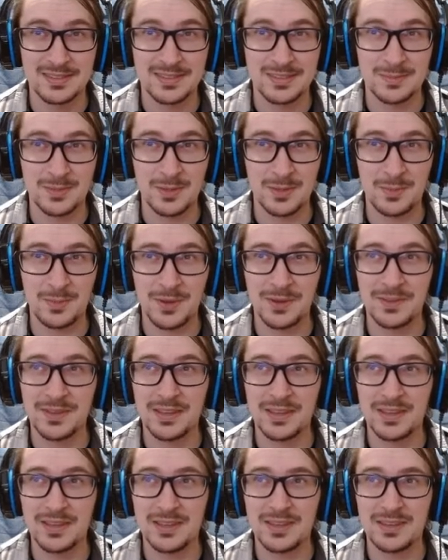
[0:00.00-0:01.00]
But
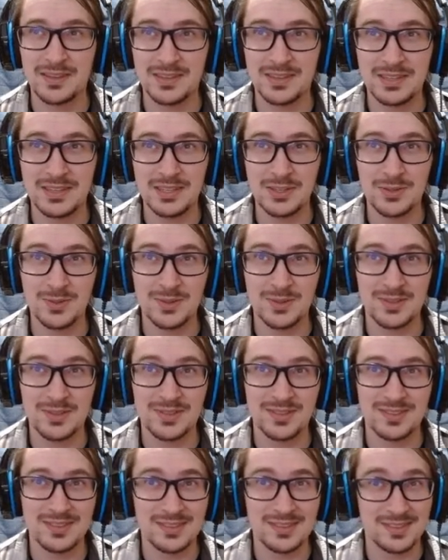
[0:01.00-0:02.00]
apparently Neku
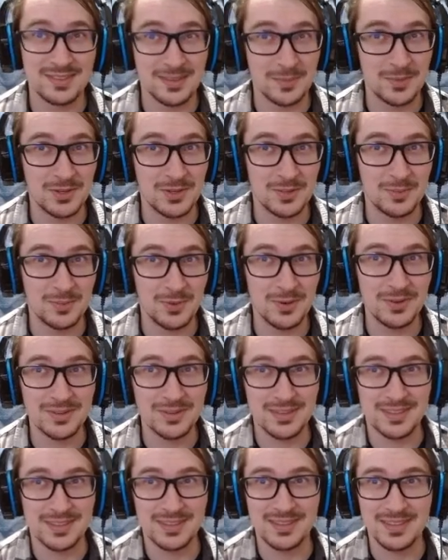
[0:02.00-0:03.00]
is someone important
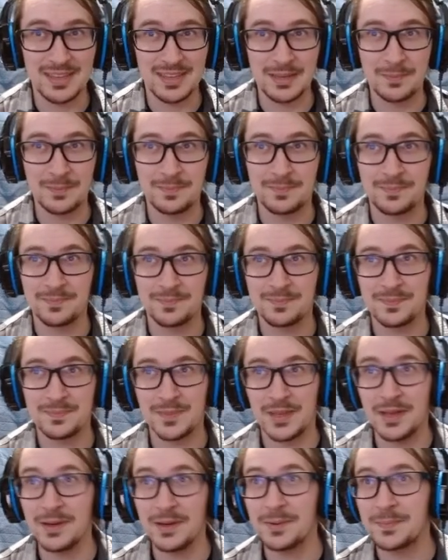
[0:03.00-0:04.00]
in this game.
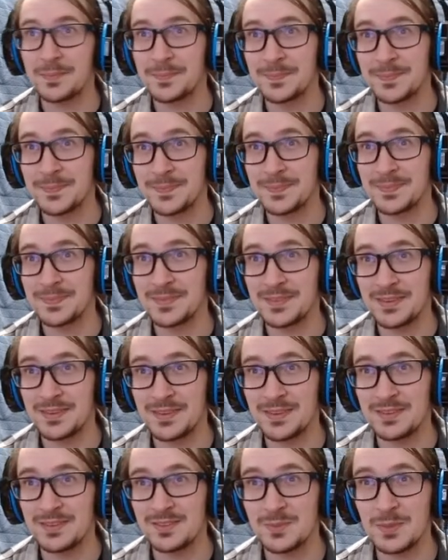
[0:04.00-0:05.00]
Oh,
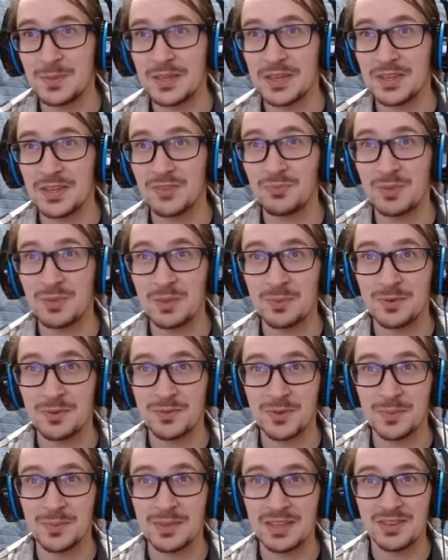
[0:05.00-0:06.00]
speaking of people
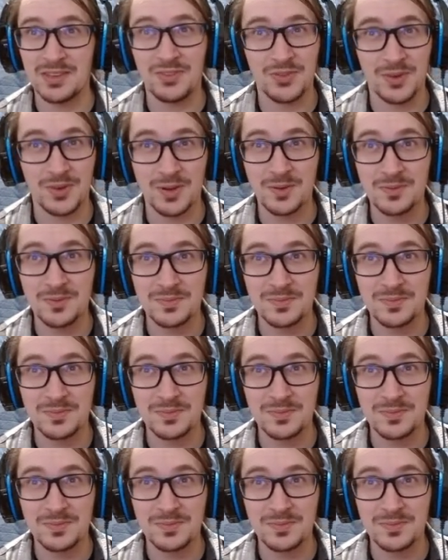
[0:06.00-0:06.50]
from the intro.